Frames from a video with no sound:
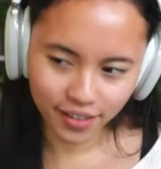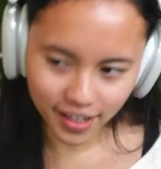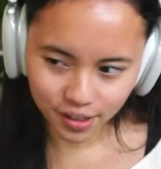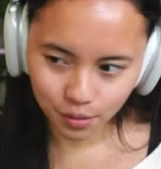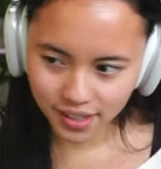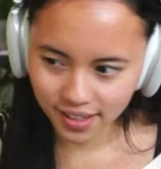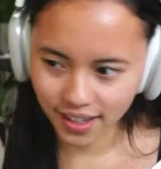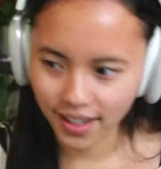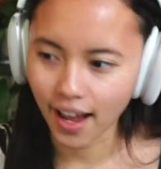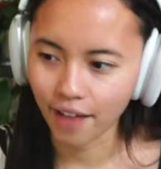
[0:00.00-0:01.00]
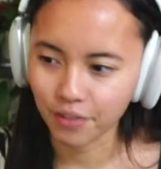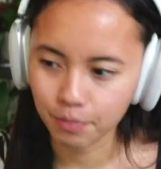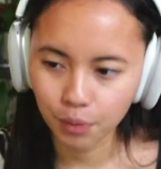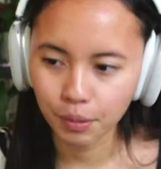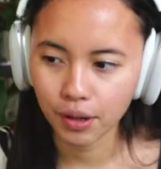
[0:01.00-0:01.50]
next Wednesday I have a
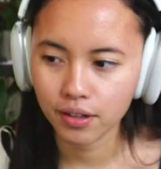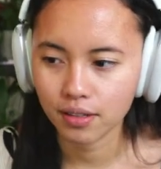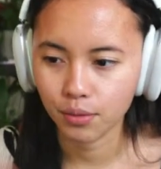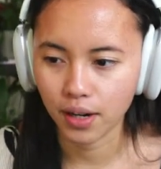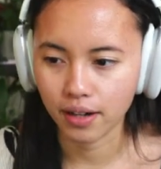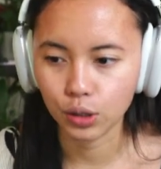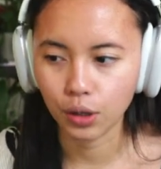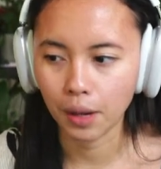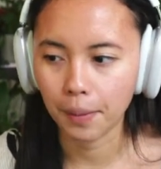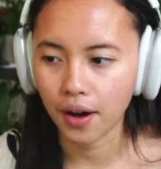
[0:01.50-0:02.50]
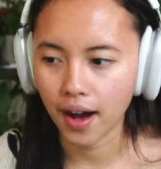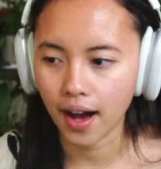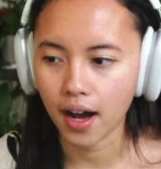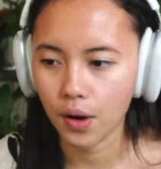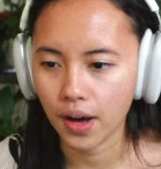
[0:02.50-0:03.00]
blog post where I talk about
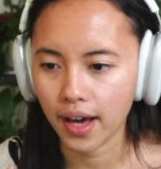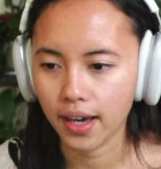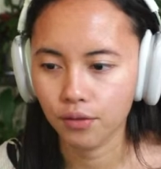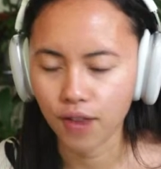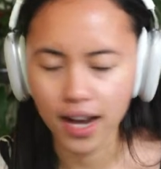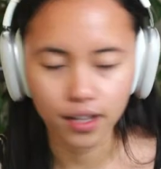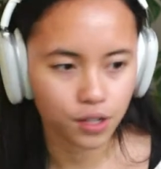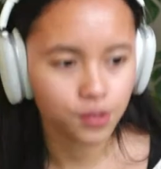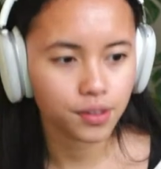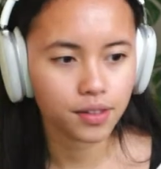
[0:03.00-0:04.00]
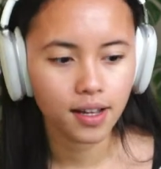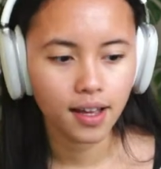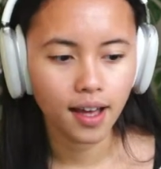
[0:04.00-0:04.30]
how I write notes,